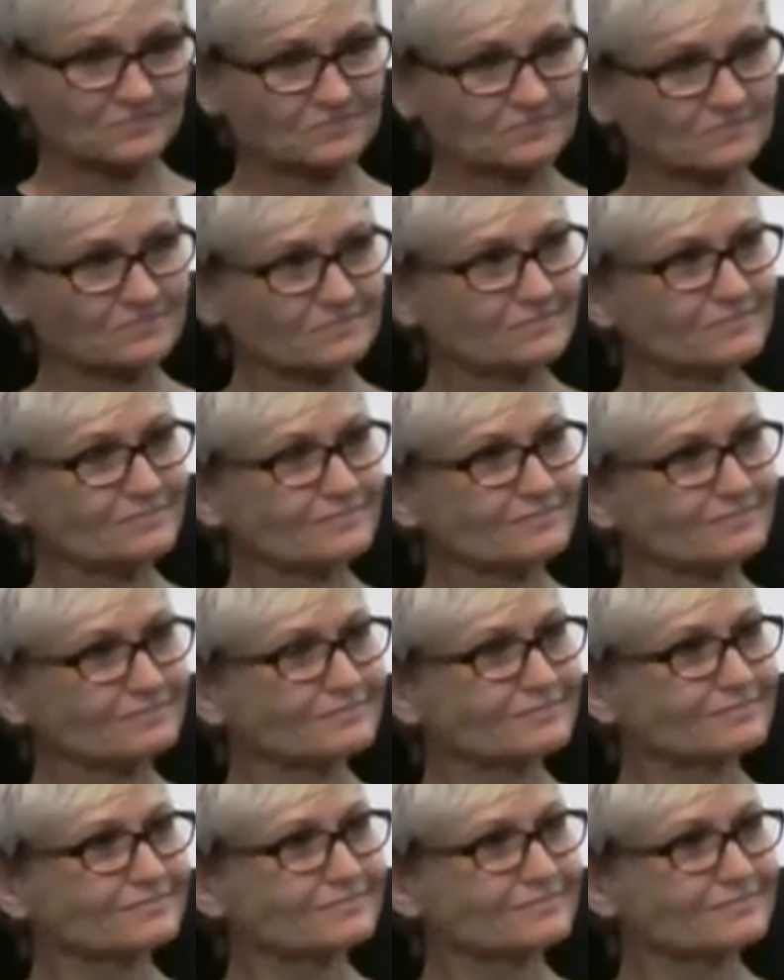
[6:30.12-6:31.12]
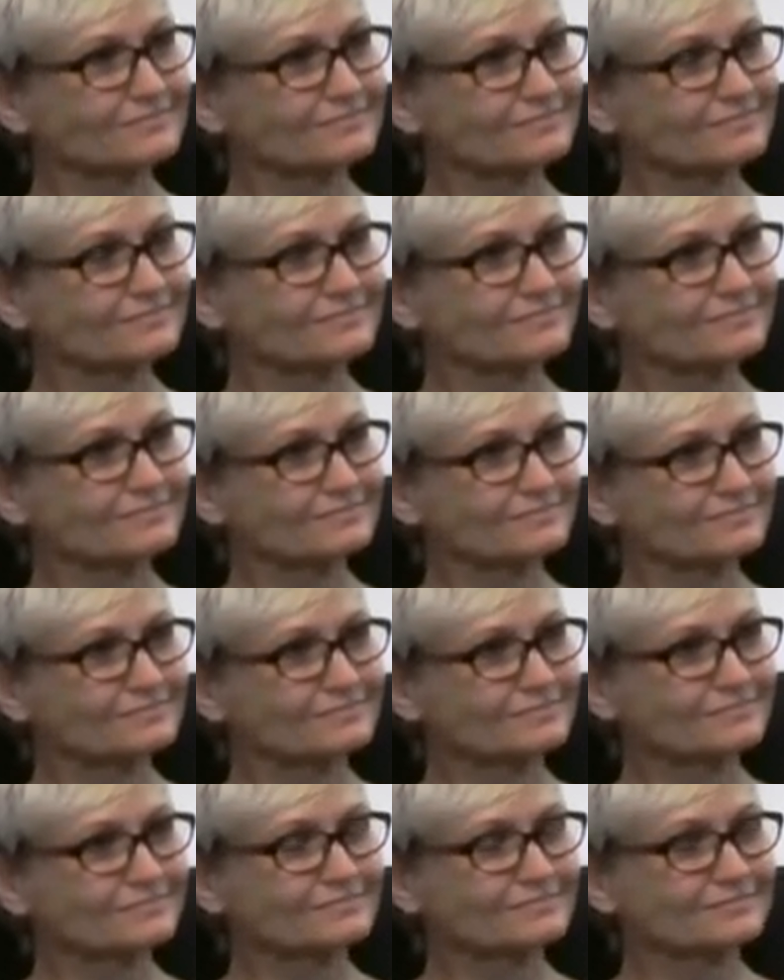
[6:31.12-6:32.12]

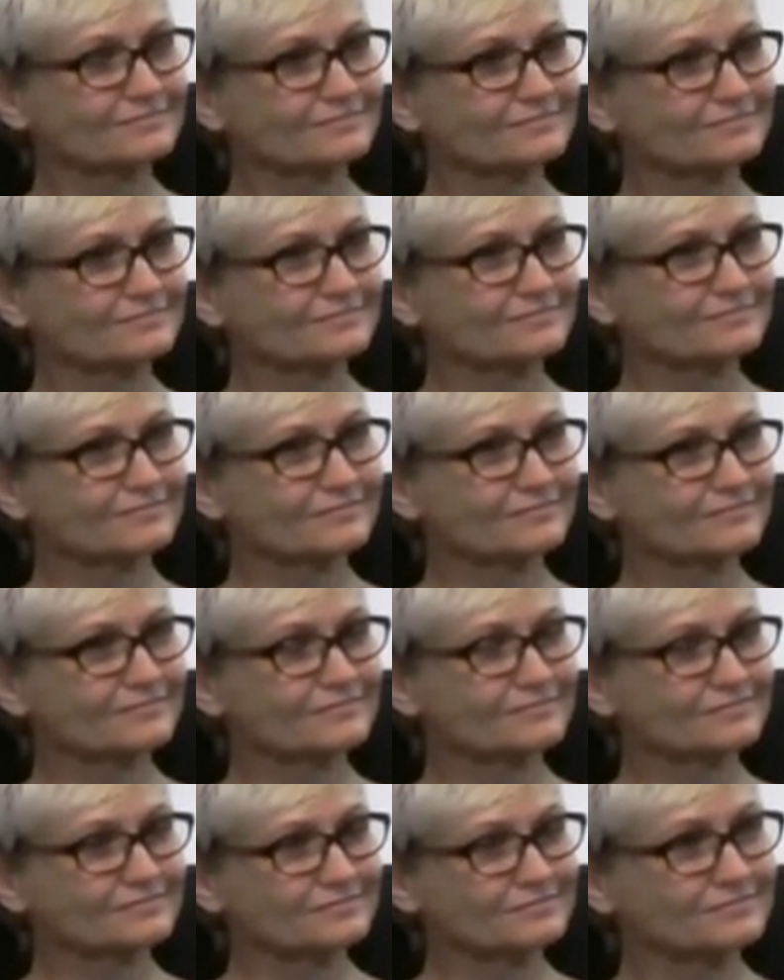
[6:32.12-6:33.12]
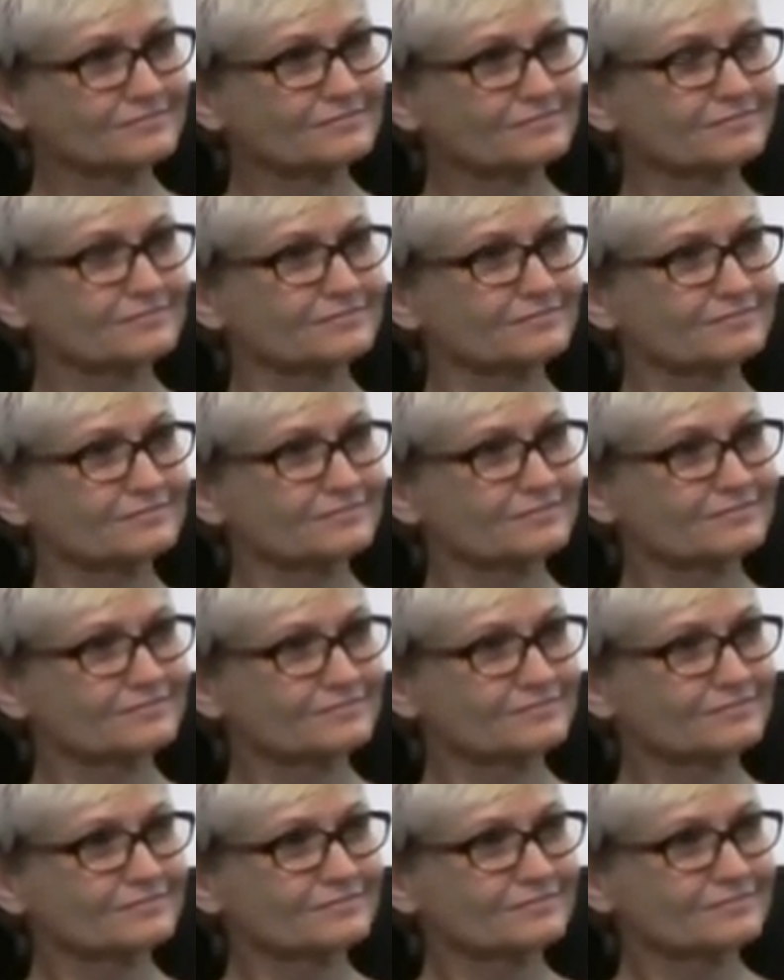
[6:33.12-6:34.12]

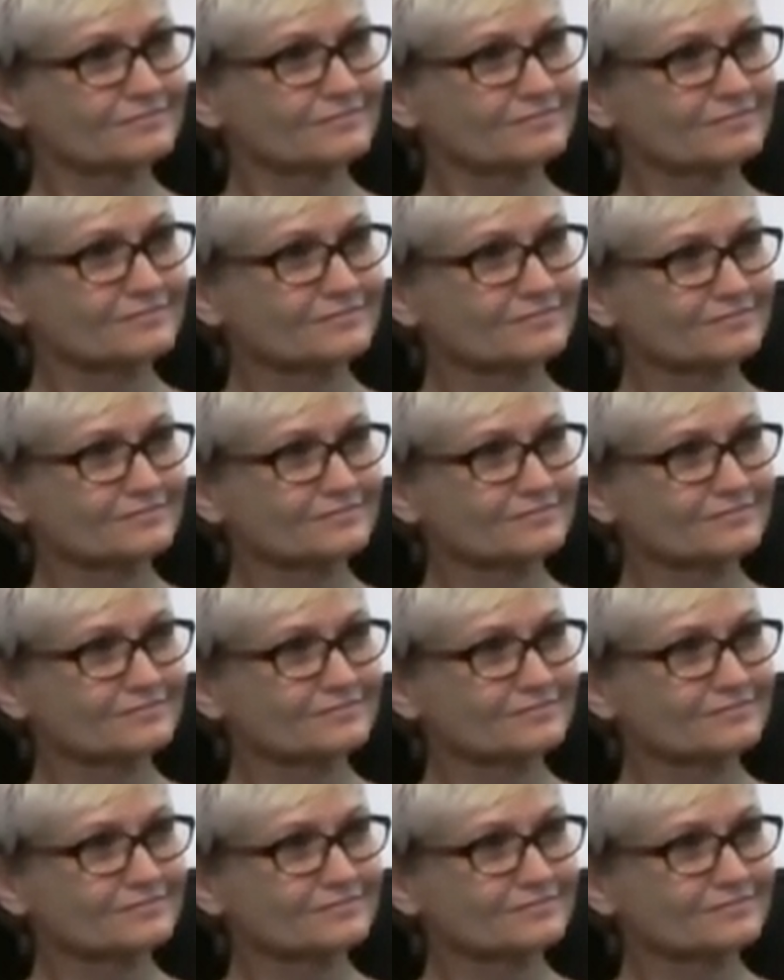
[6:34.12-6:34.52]
The person shown says nothing.